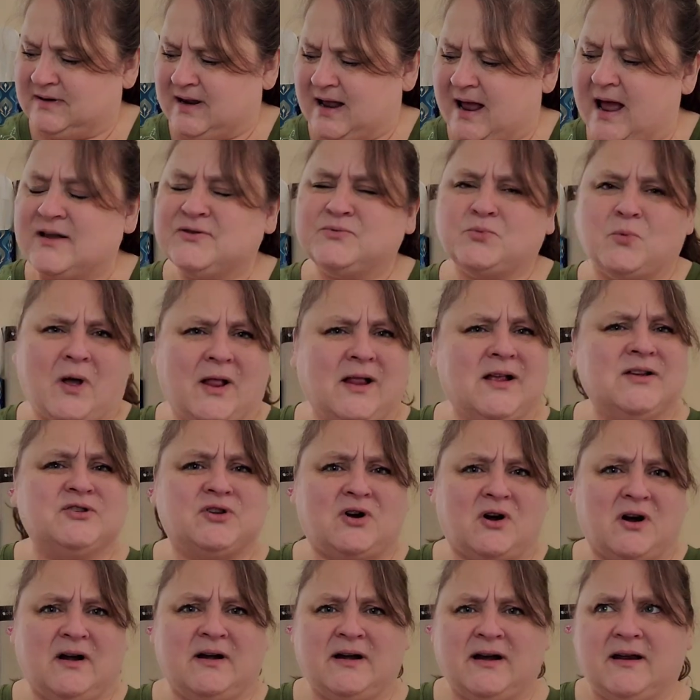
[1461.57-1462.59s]
as well, I
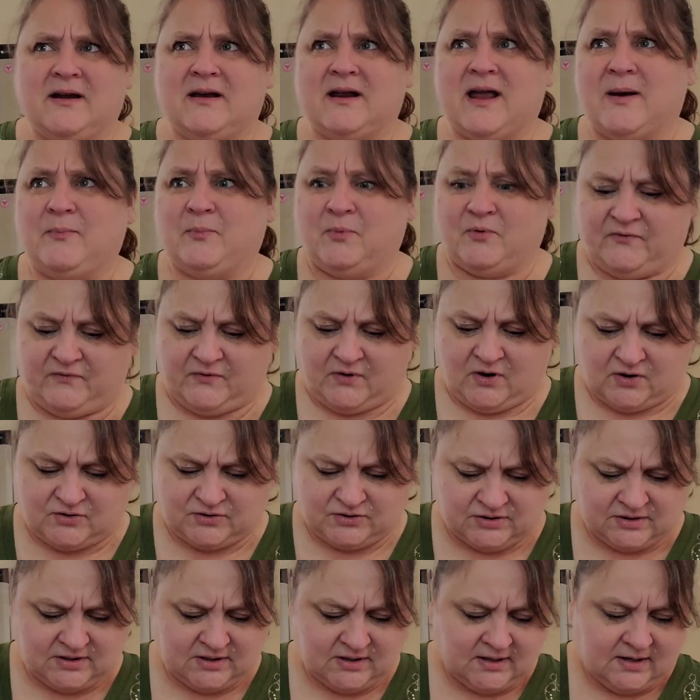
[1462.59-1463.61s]
started it April
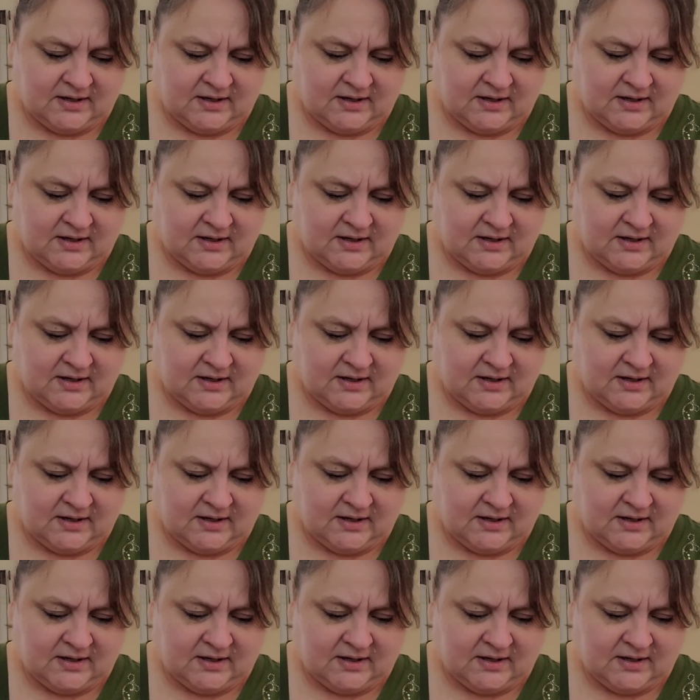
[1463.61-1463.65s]
1st.